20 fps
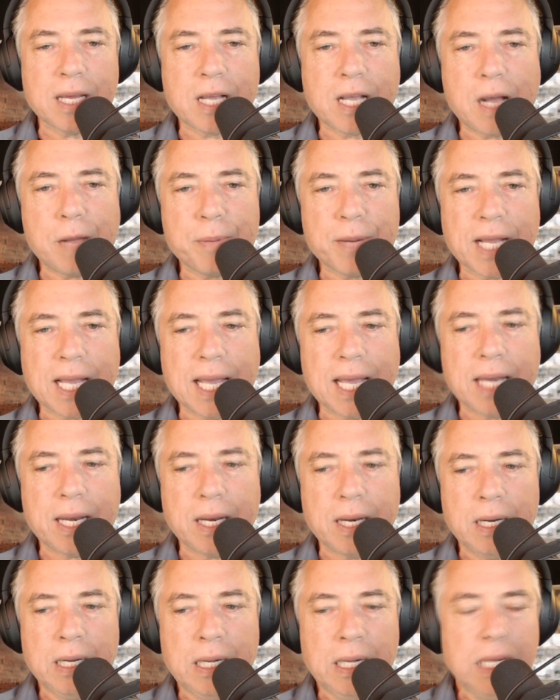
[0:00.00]

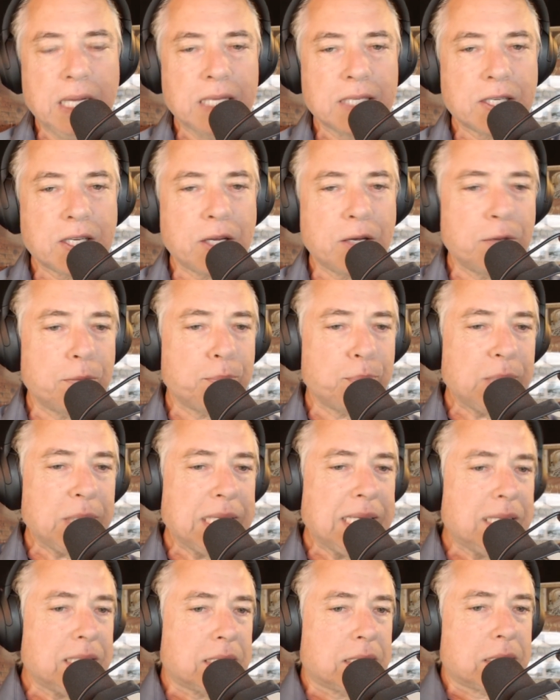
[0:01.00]
complicated. So
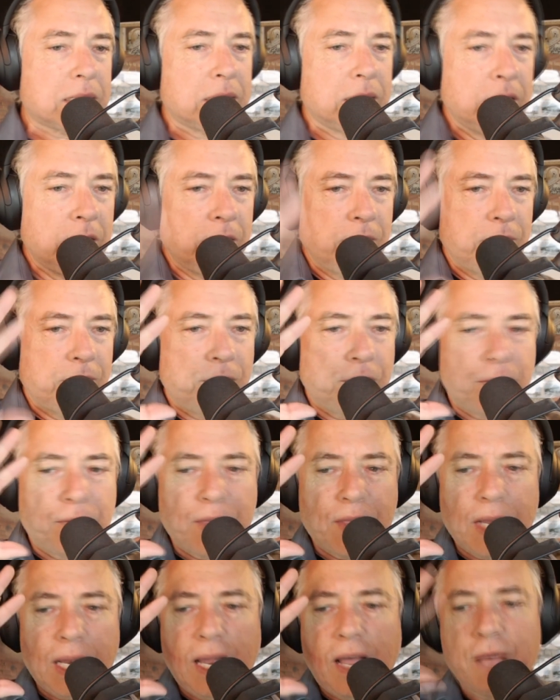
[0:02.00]
please, for
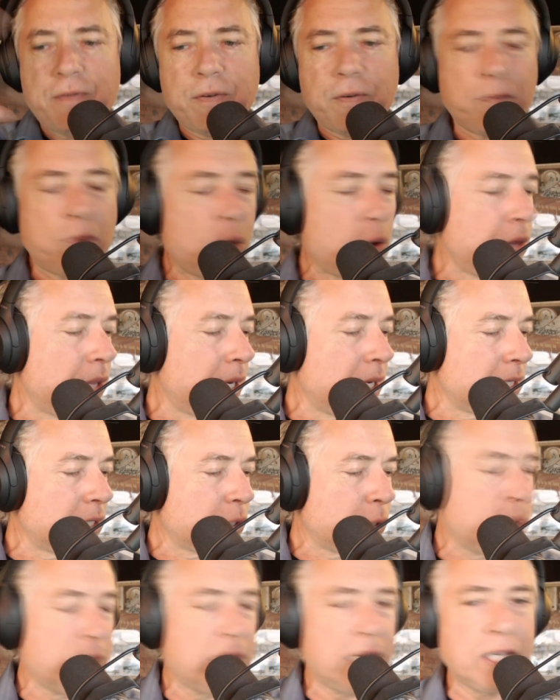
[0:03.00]
the love of all that is
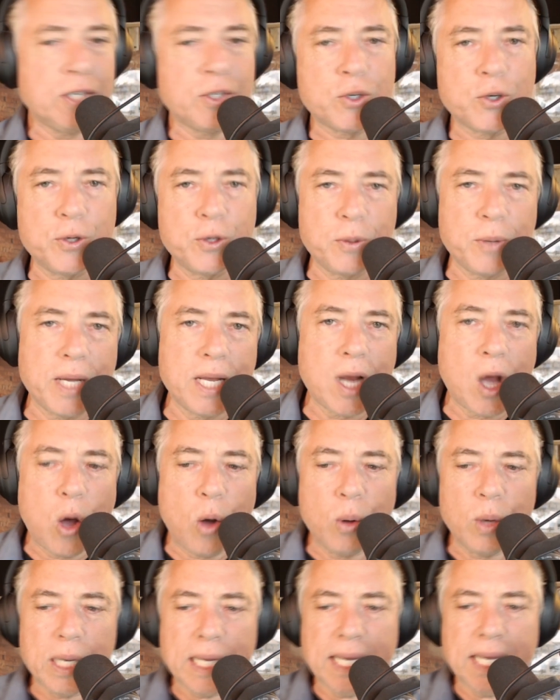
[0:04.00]
good and true and
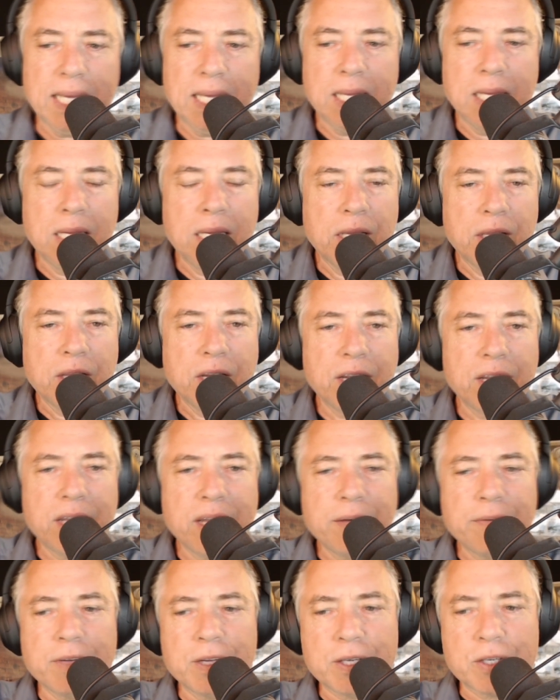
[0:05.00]
holy,
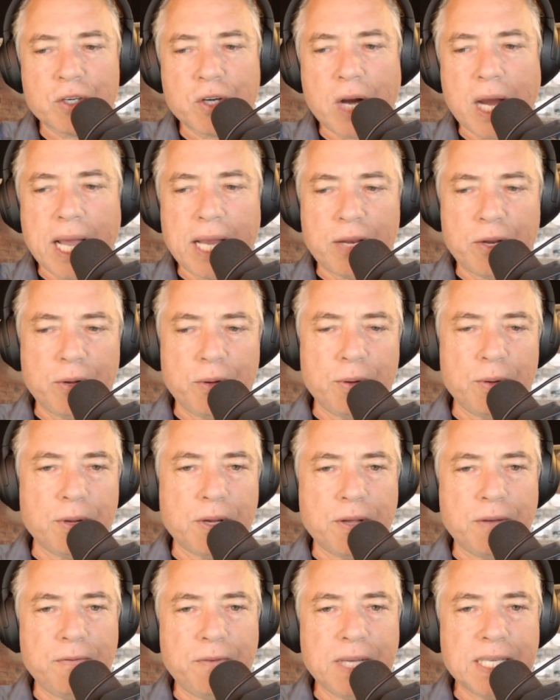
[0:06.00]
never try to
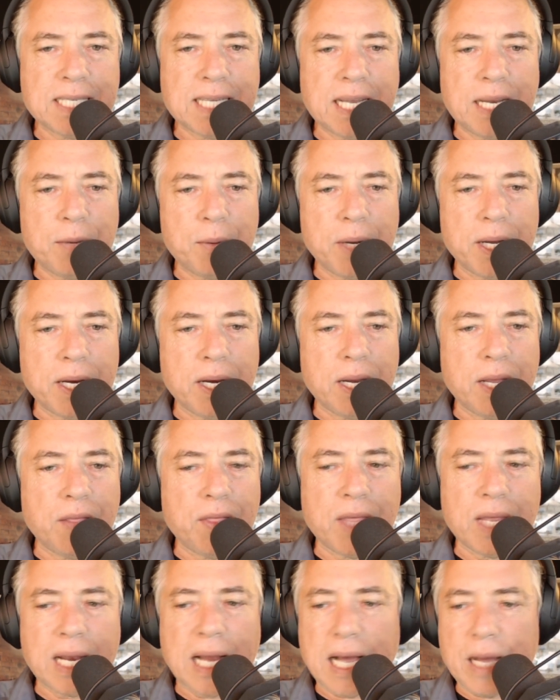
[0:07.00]
convince anyone
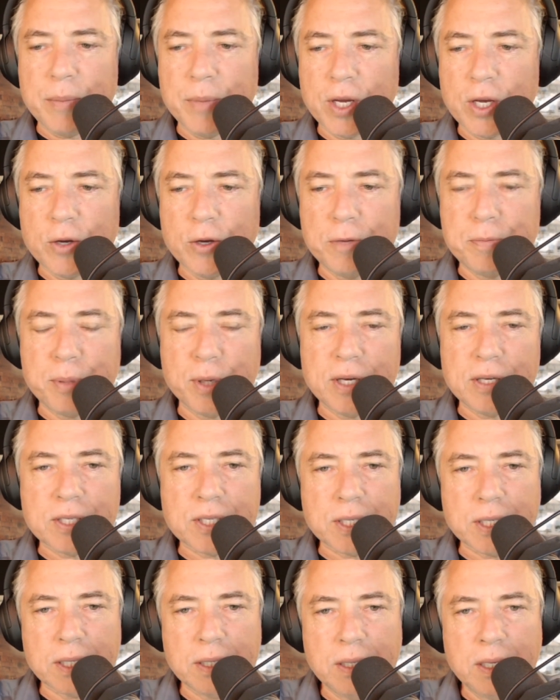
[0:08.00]
that I'm a good
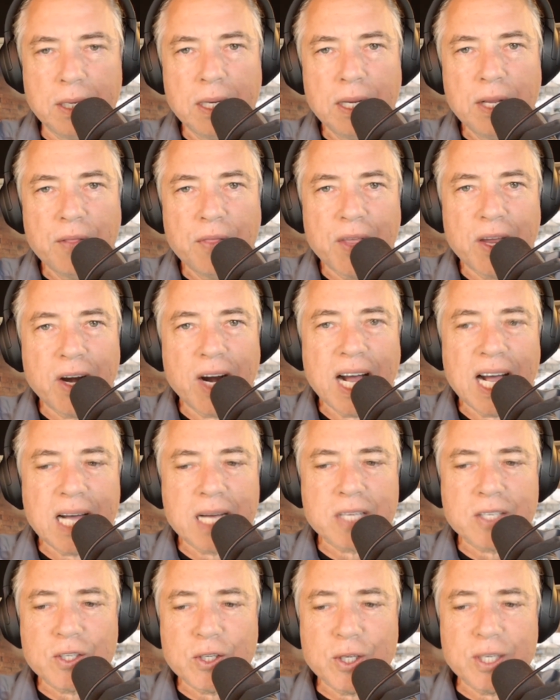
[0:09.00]
person. There
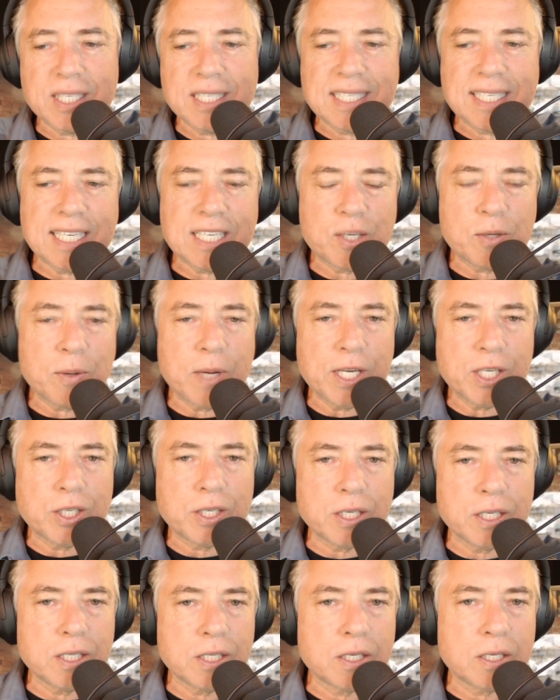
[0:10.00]
are certain
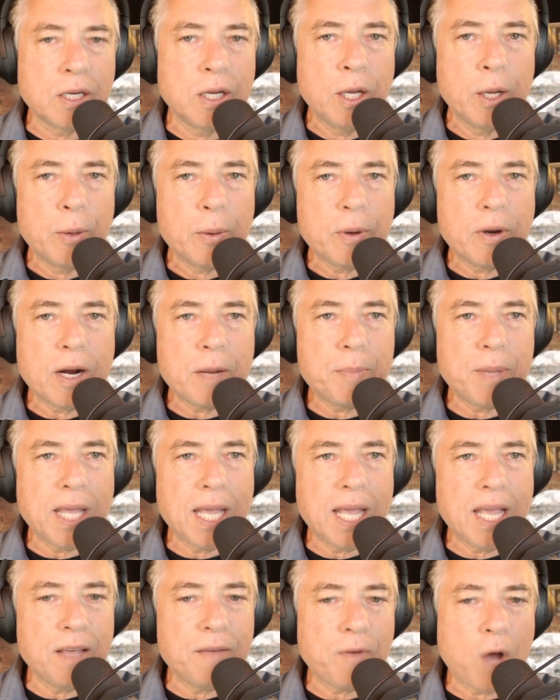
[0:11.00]
situations where I
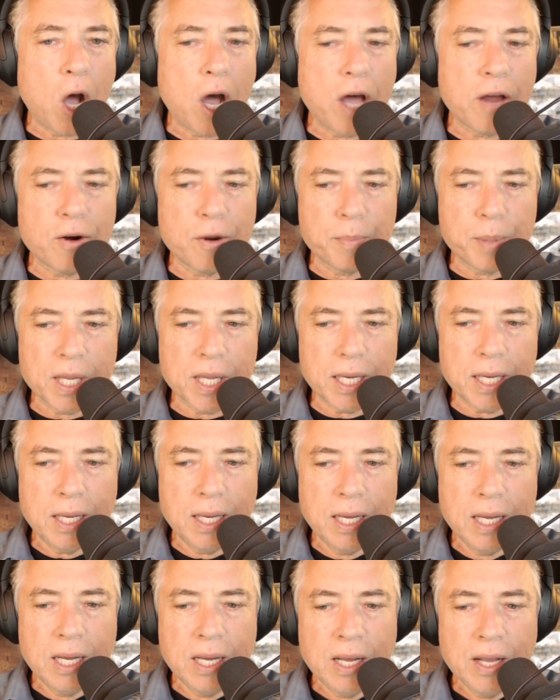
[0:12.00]
behave honorably.
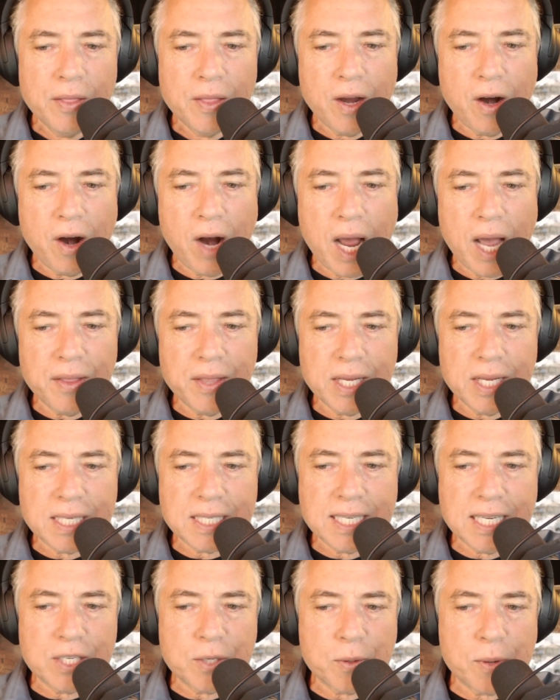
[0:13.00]
There are other
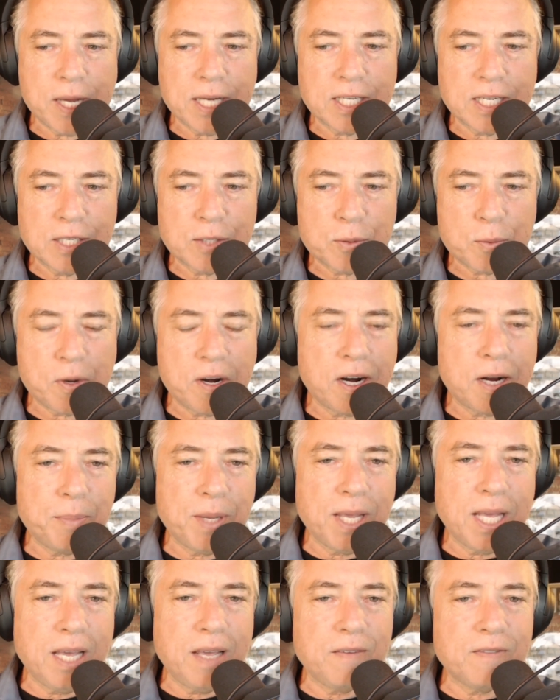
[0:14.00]
situations where I
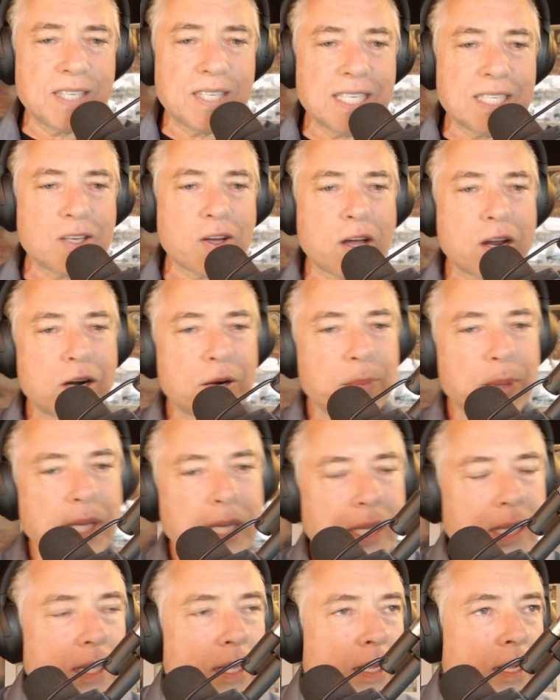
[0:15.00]
behave
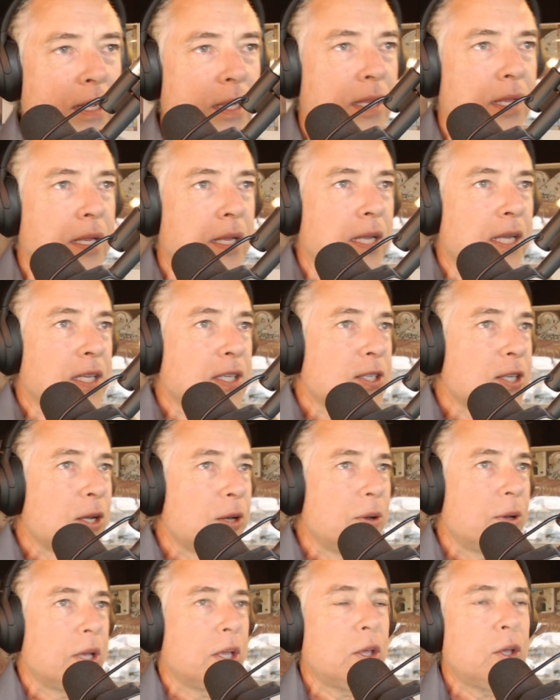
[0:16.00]
dishonorably.
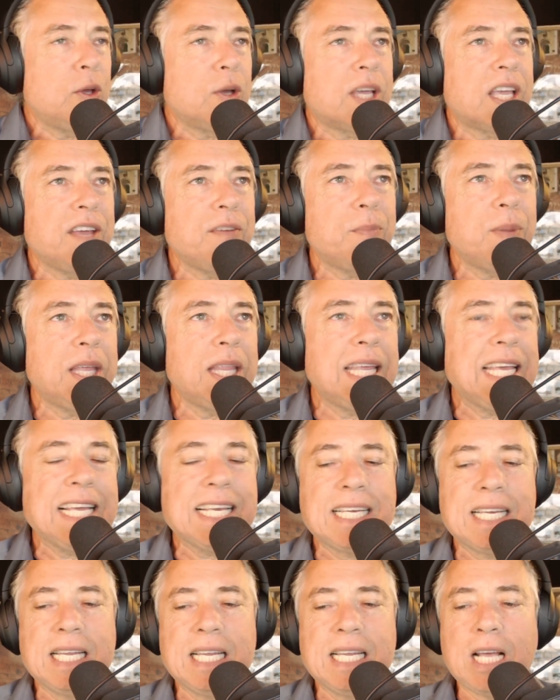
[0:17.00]
So you give me
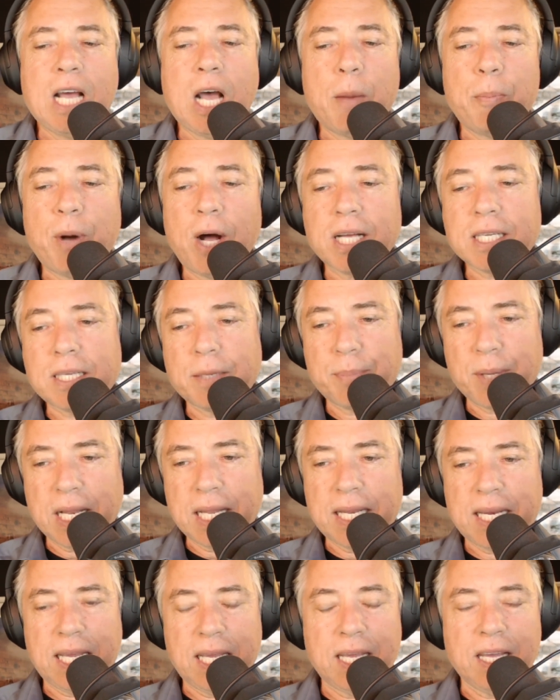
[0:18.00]
the
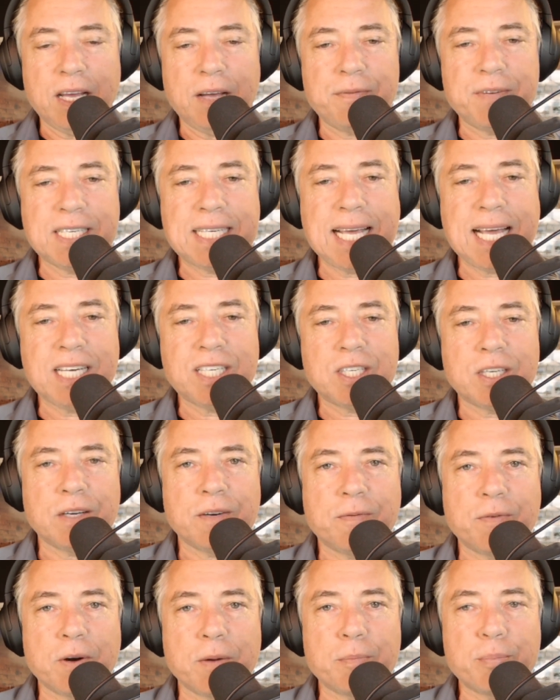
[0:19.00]
possibility of
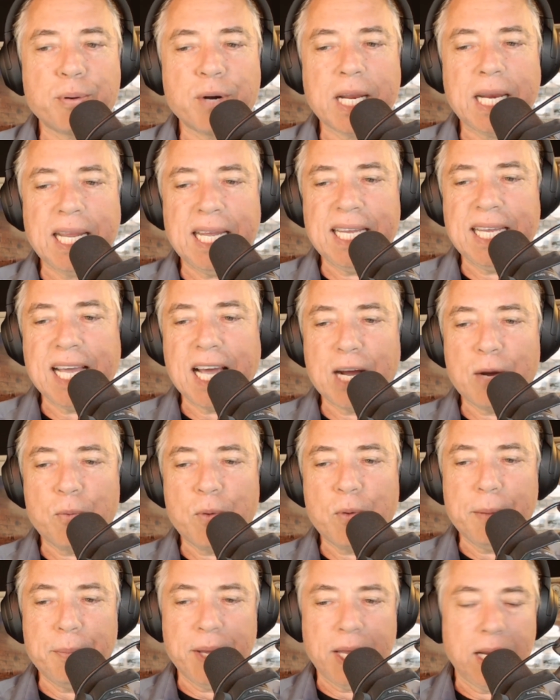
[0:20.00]
attention from pretty young
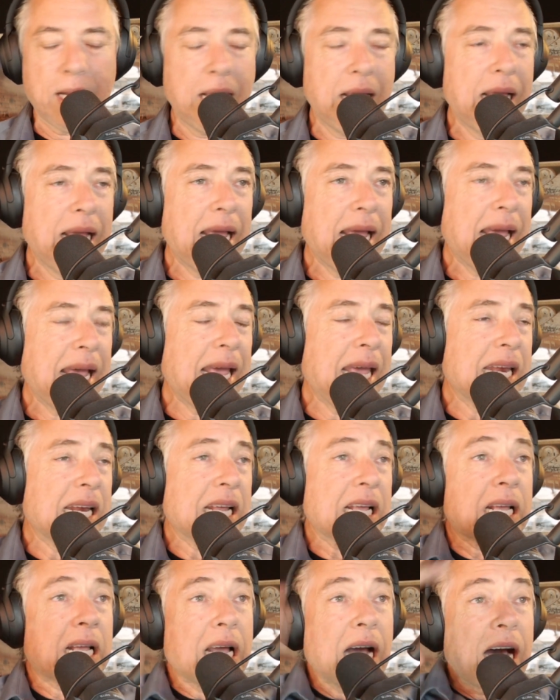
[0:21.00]
women, and
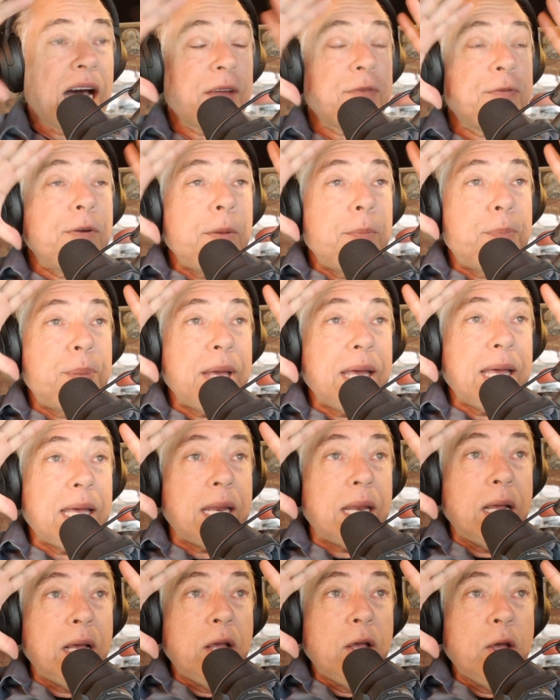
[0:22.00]
God
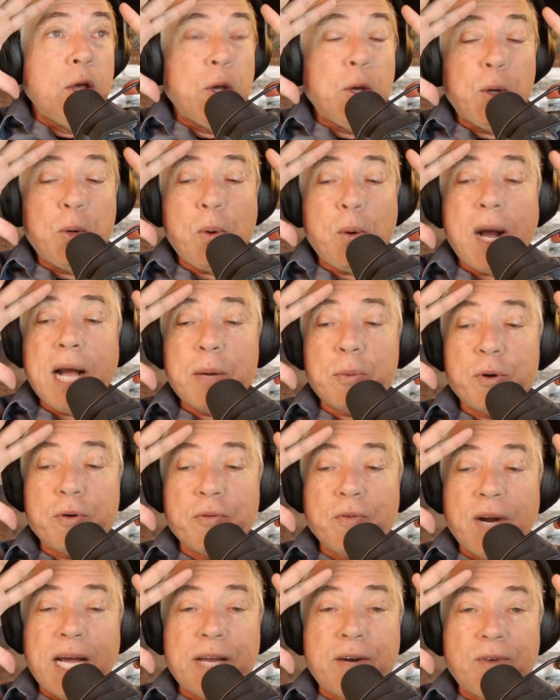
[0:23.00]
forbid who I will
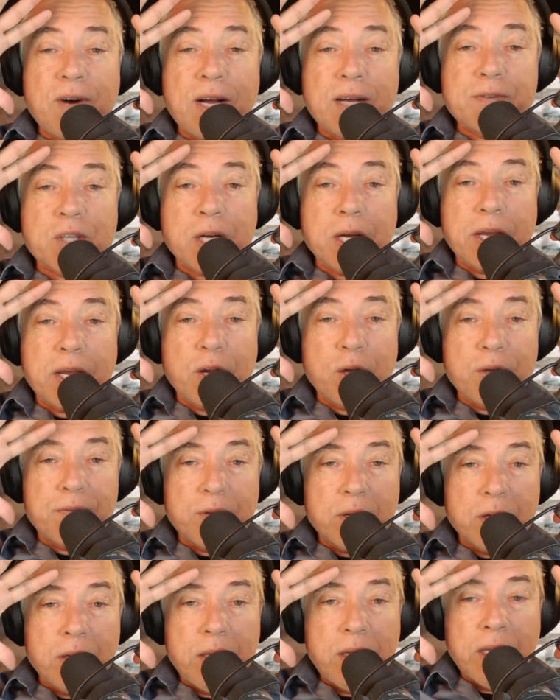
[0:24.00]
ride roughshod
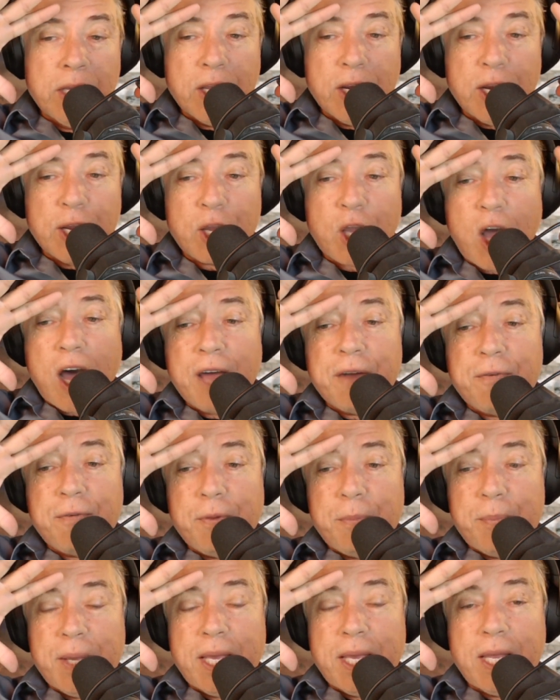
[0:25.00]
over. You know, God
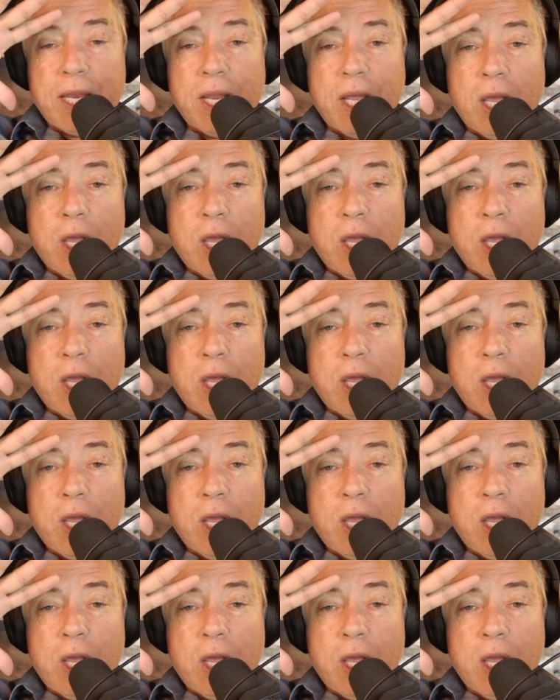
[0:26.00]
forbid